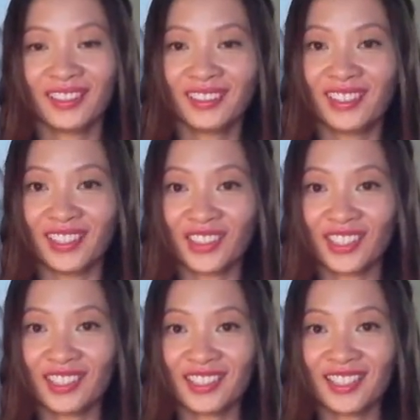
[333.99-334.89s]

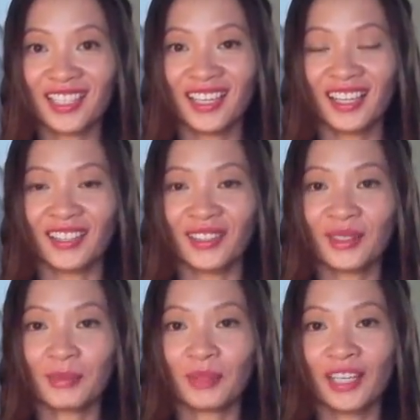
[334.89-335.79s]
dishes and you
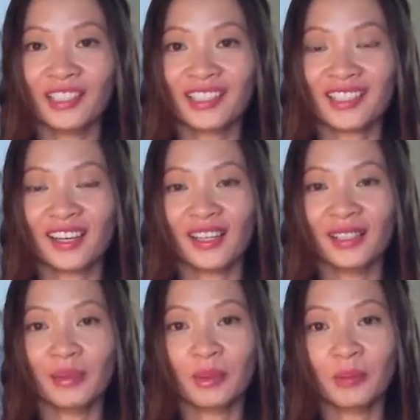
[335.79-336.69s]
spray this on, it
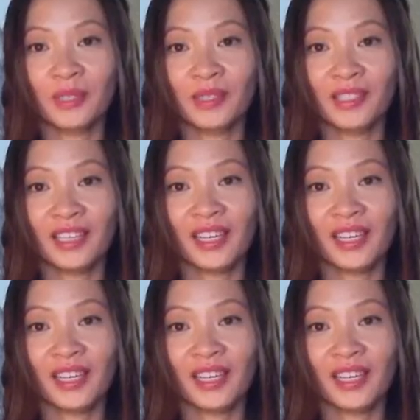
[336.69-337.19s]
will be